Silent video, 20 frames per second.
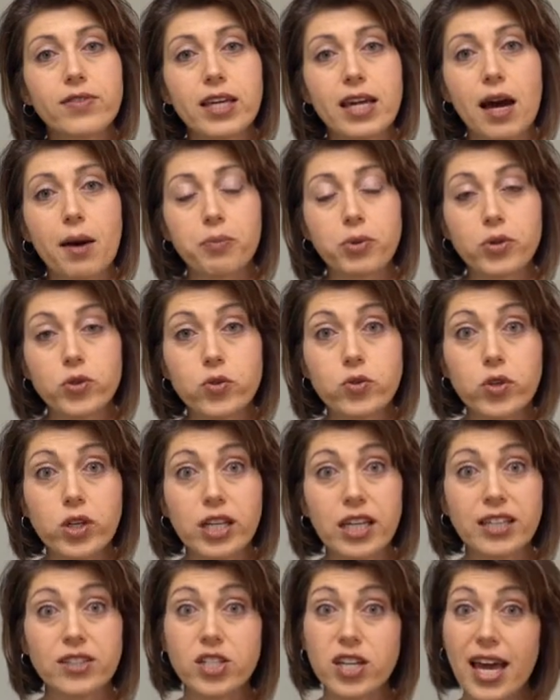the
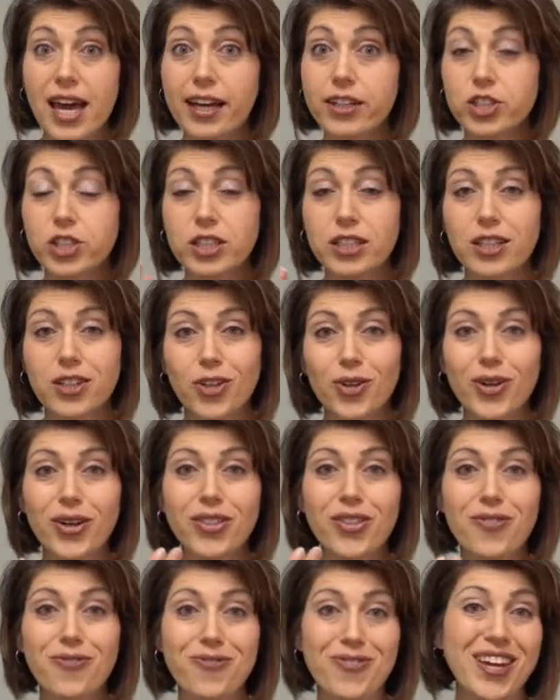opportunity to actually look
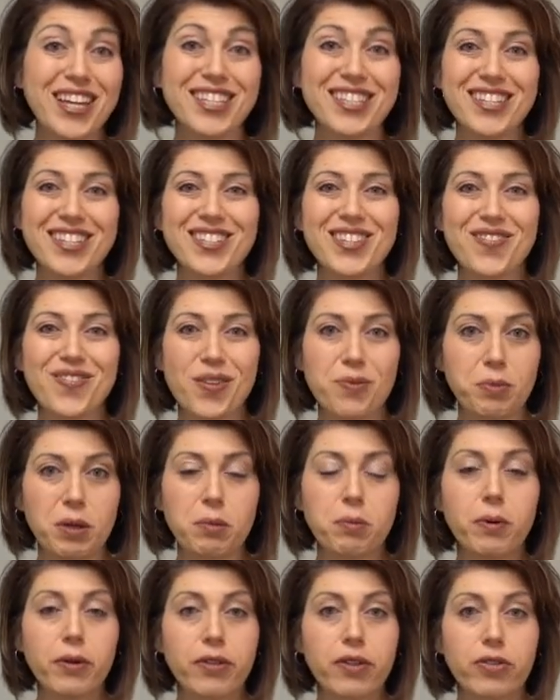at the faces of the
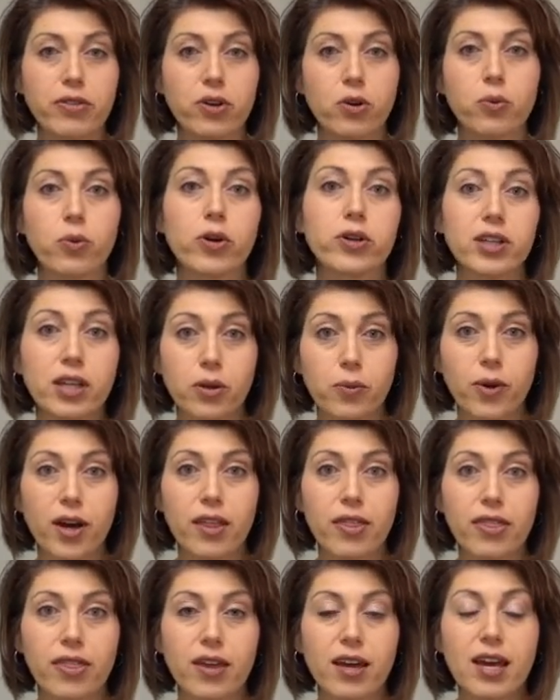people that they're working
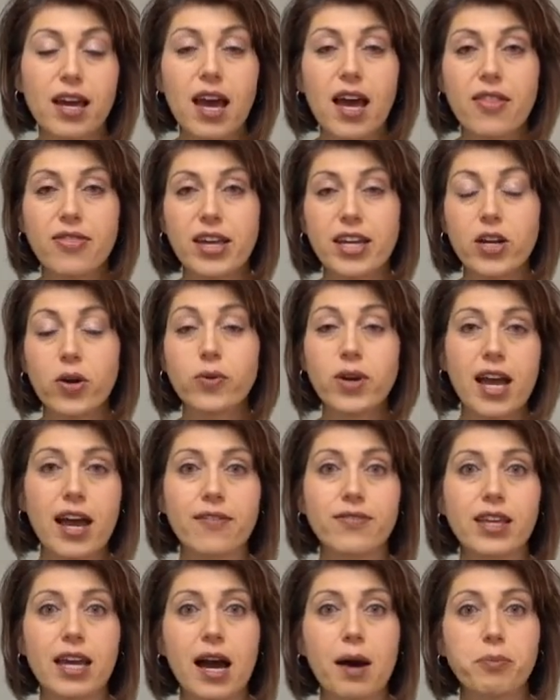with. They don't
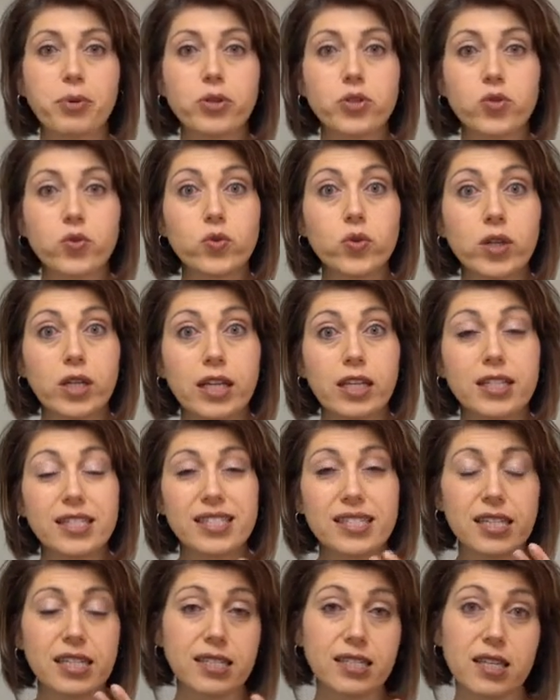have the opportunity to
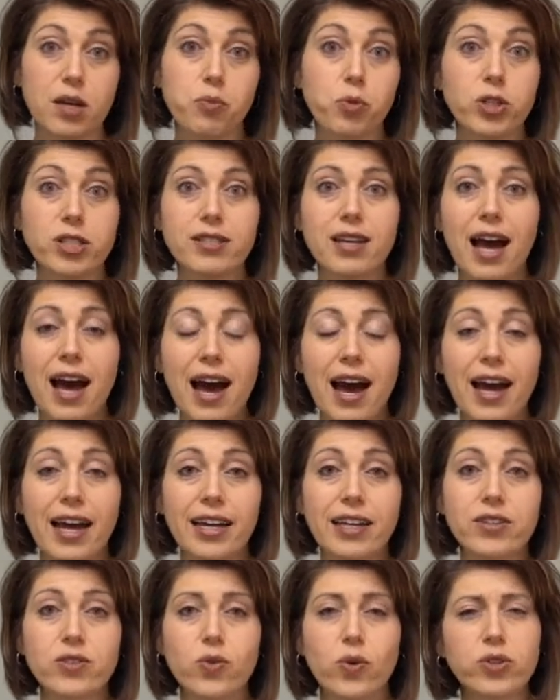see someone's
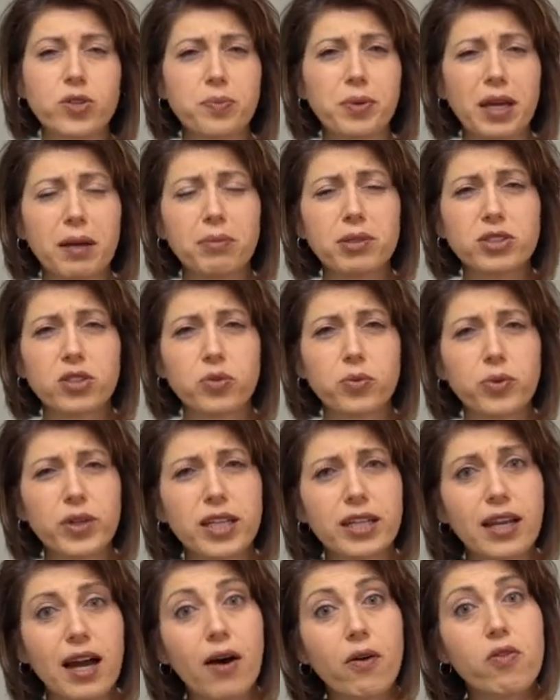eyes or to be able to
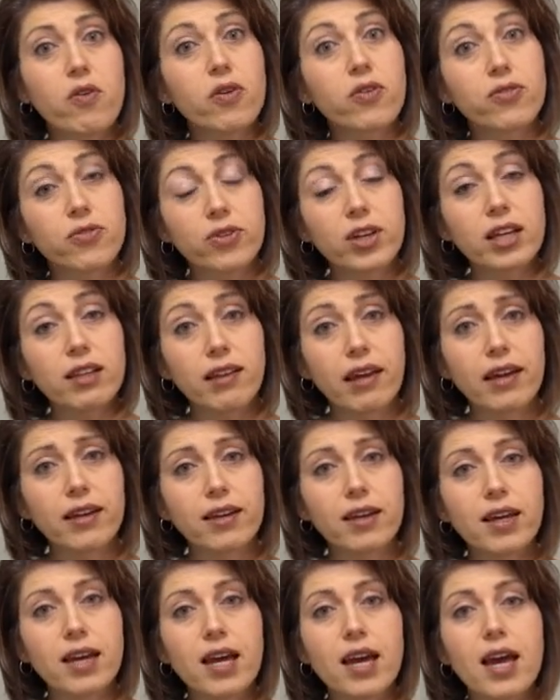read how they're feeling.